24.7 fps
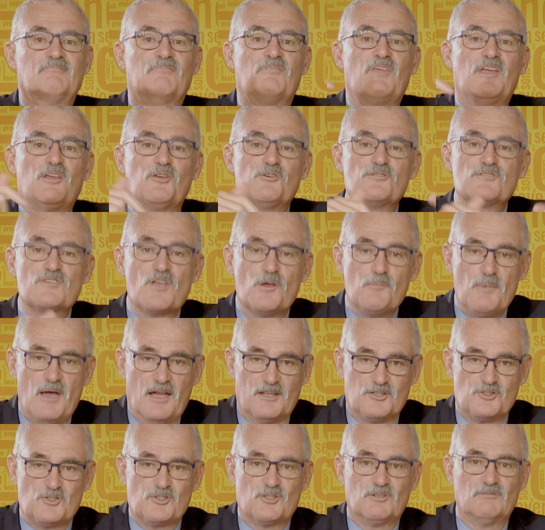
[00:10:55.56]
Thank you so
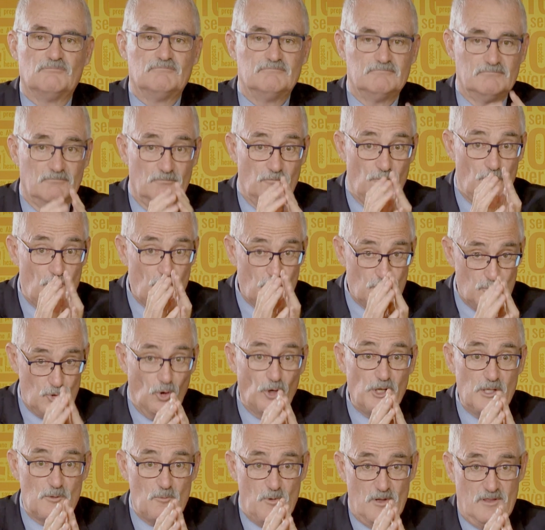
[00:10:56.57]
much for
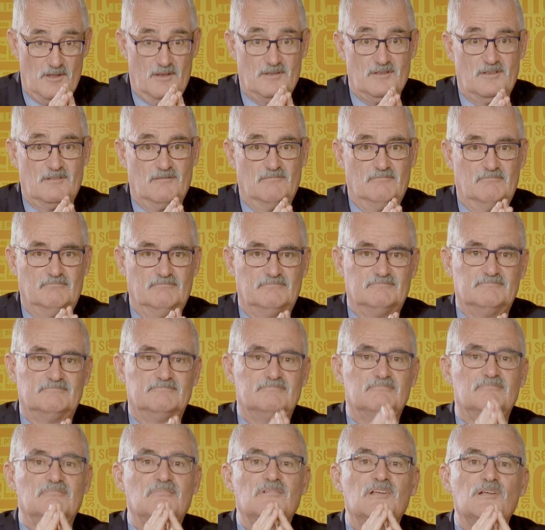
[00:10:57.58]
joining with us.
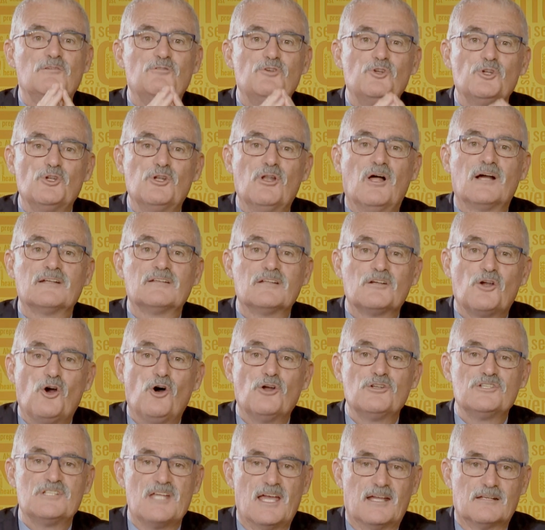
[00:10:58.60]
If you'd like to
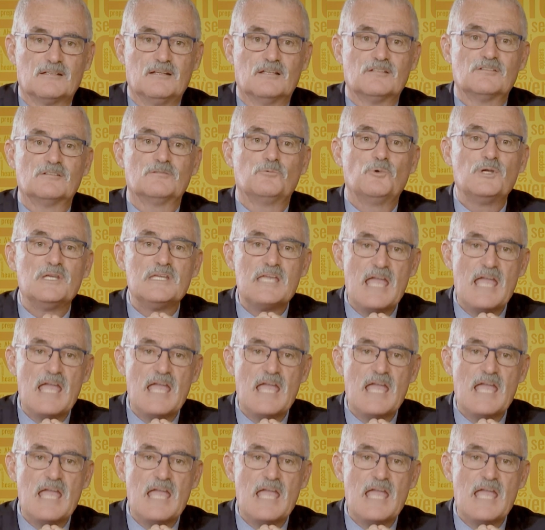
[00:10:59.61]
contact us, we